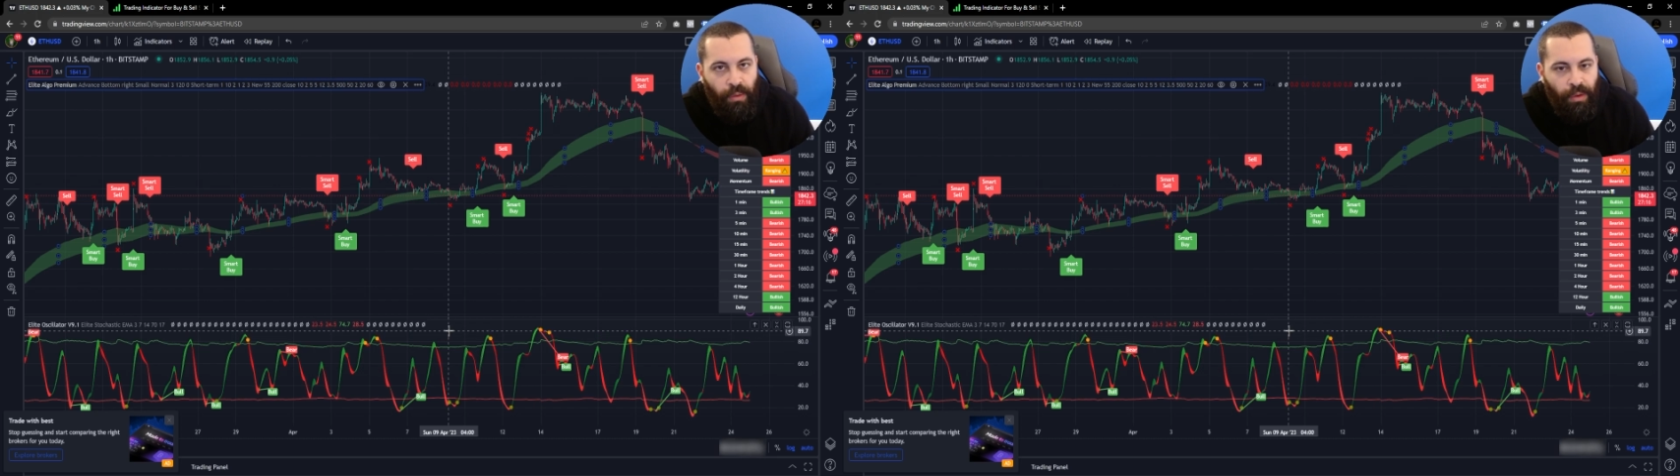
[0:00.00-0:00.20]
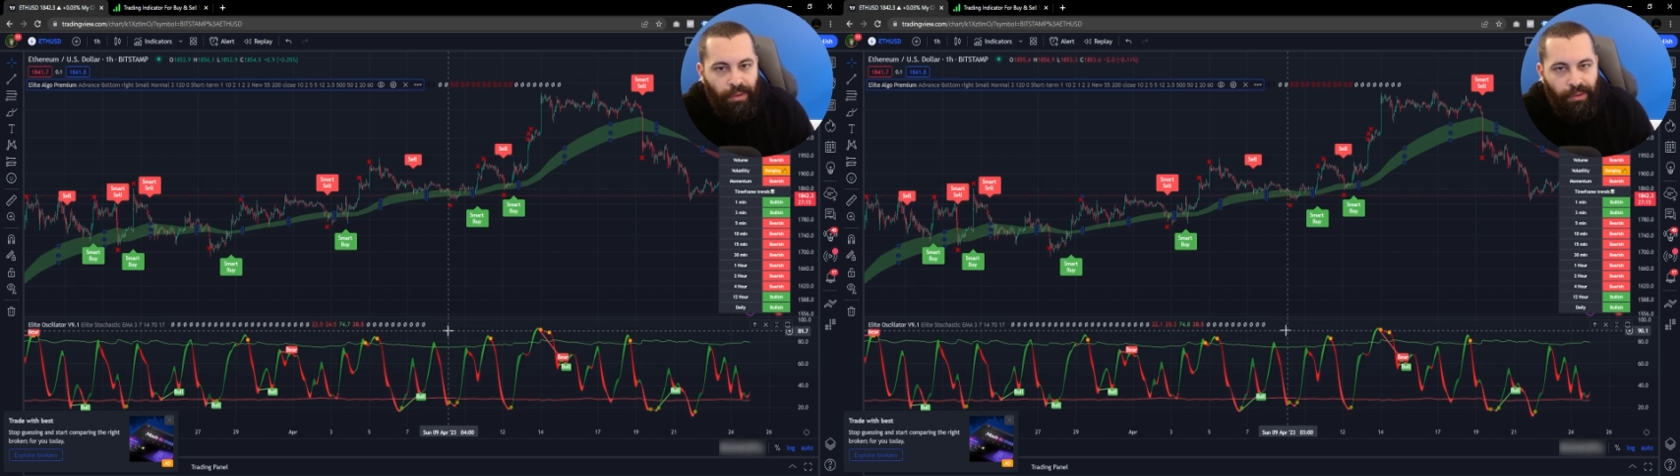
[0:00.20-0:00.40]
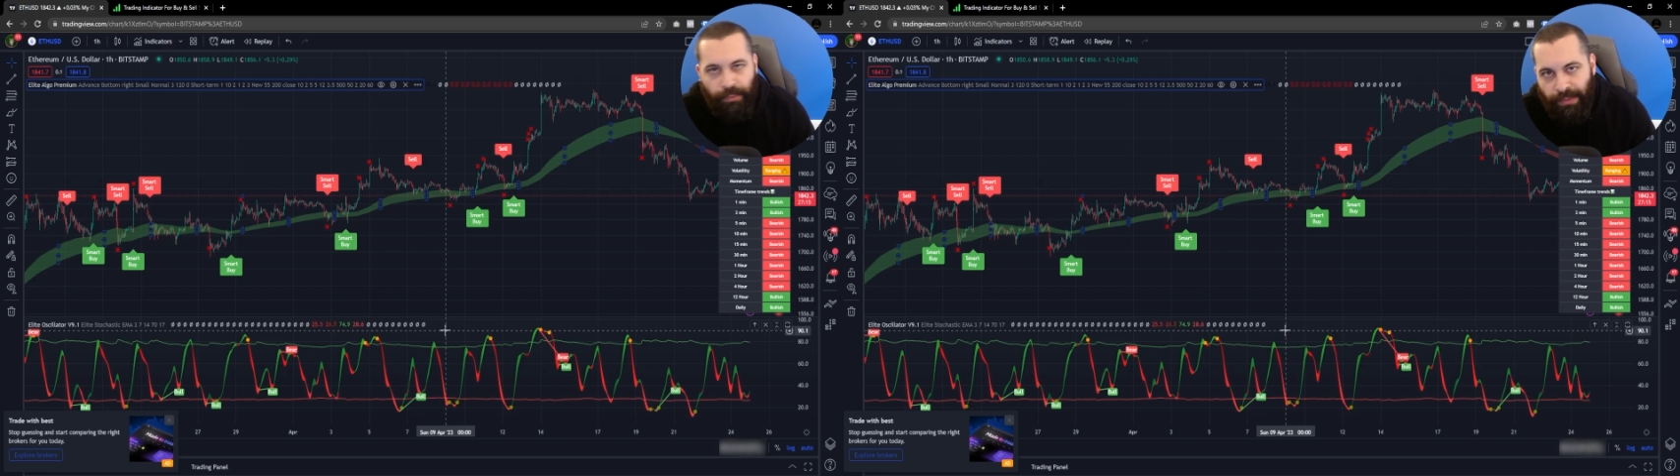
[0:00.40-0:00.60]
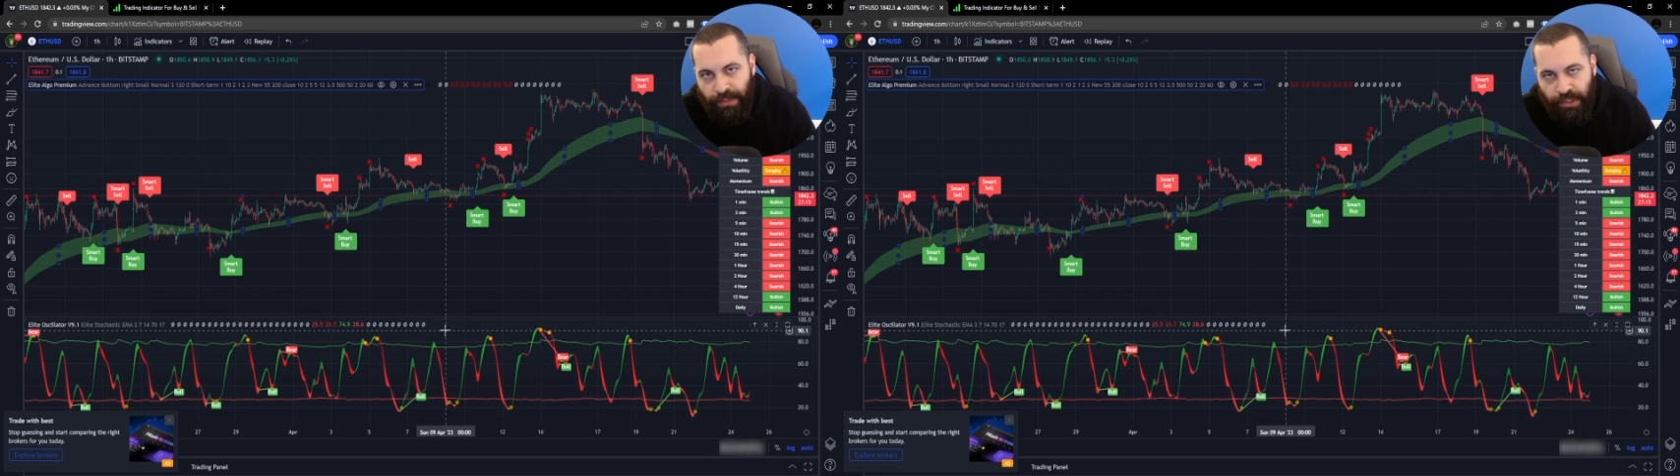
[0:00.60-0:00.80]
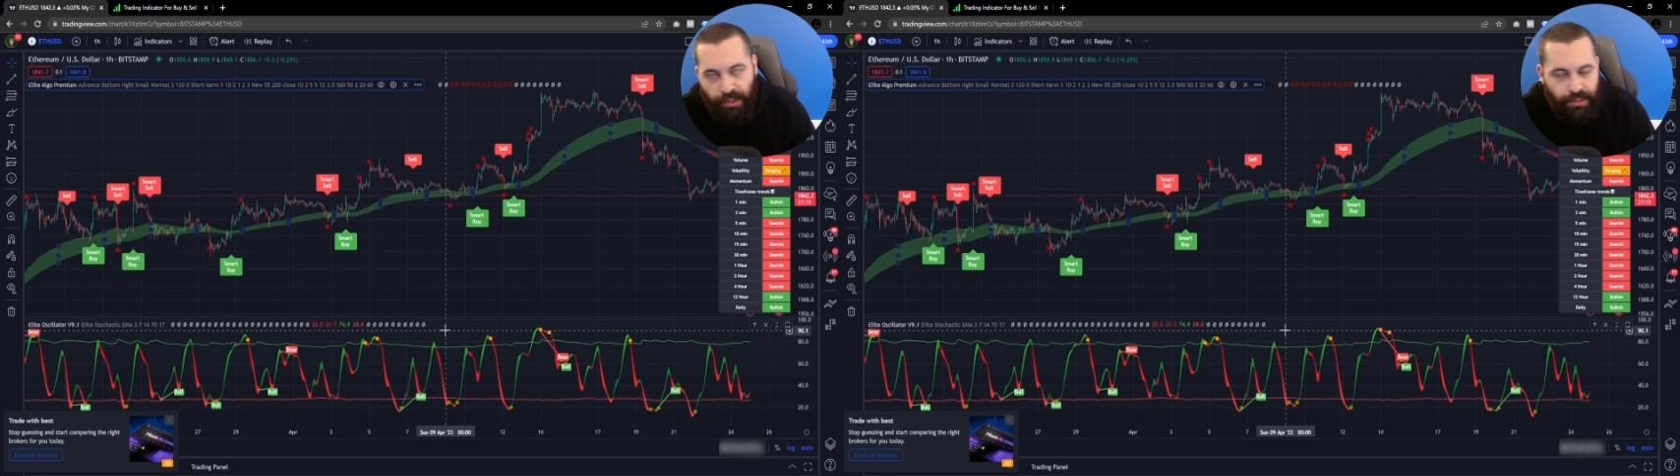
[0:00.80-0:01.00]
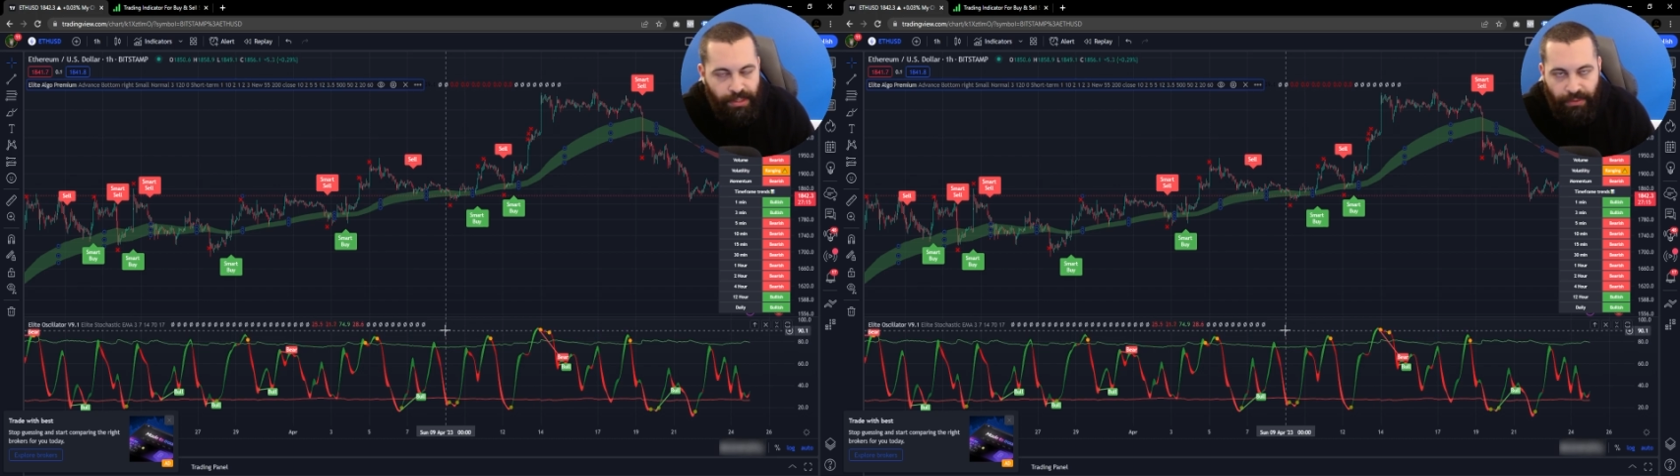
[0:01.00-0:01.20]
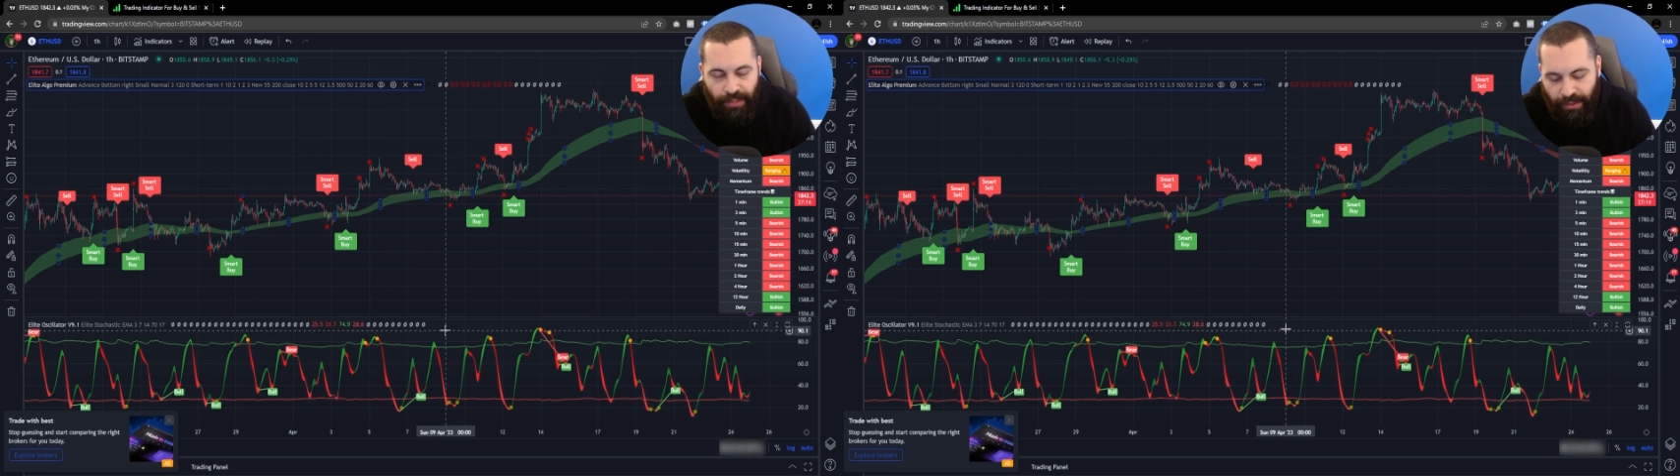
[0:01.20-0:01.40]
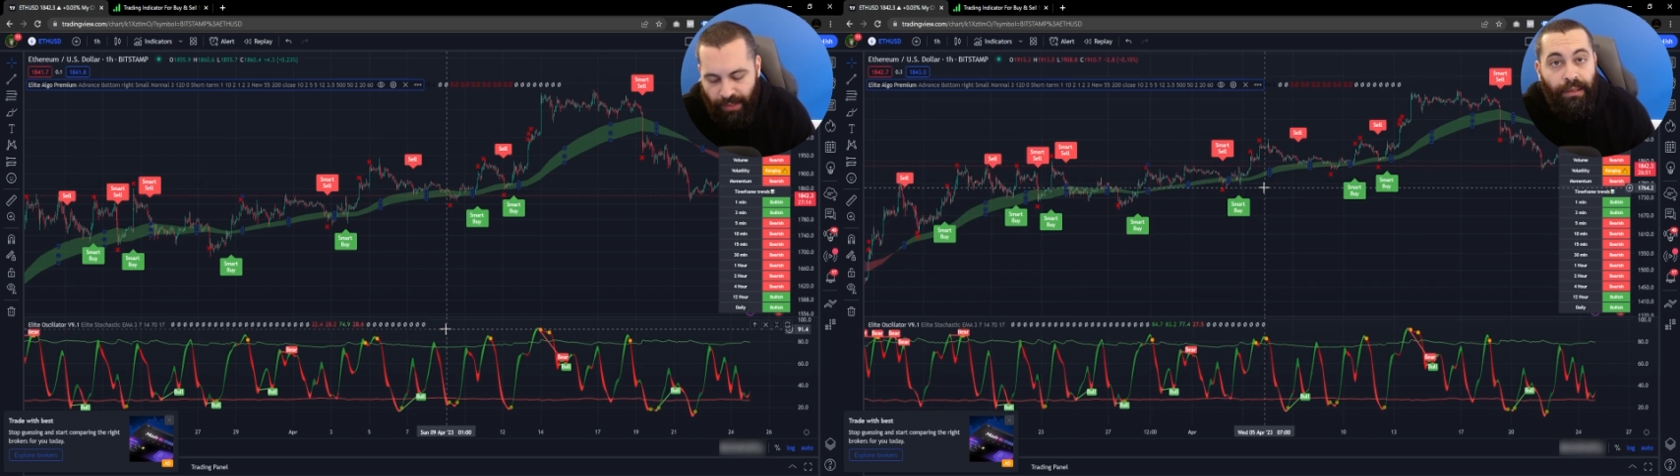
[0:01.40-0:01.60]
or a little premature or something
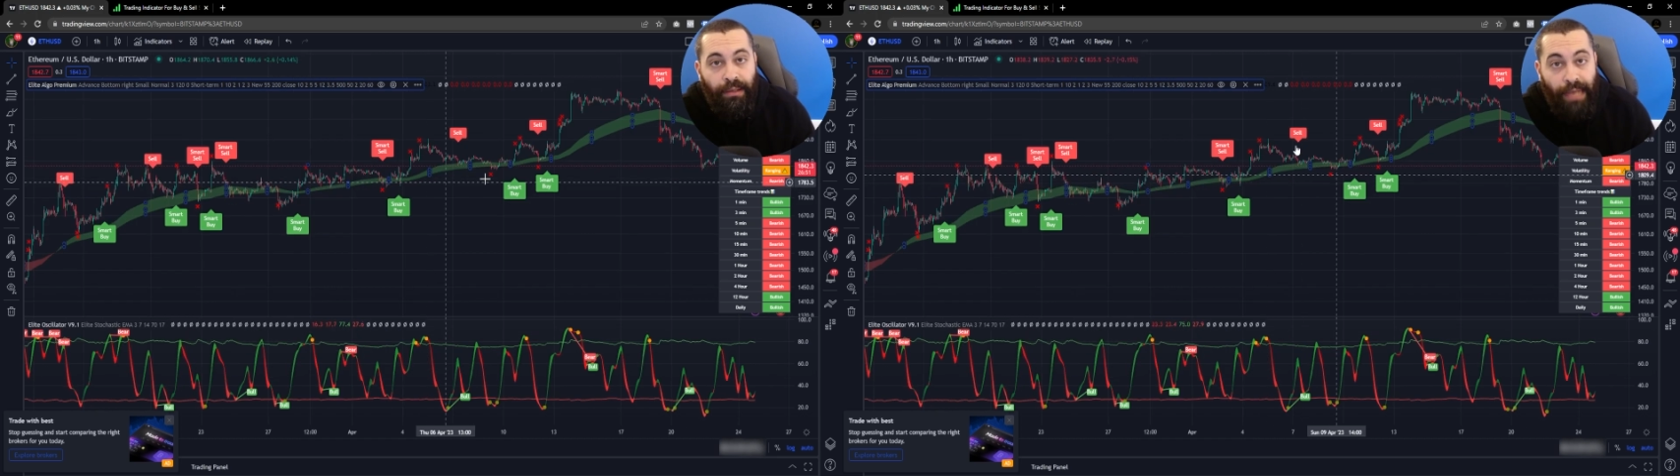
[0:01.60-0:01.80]
like that.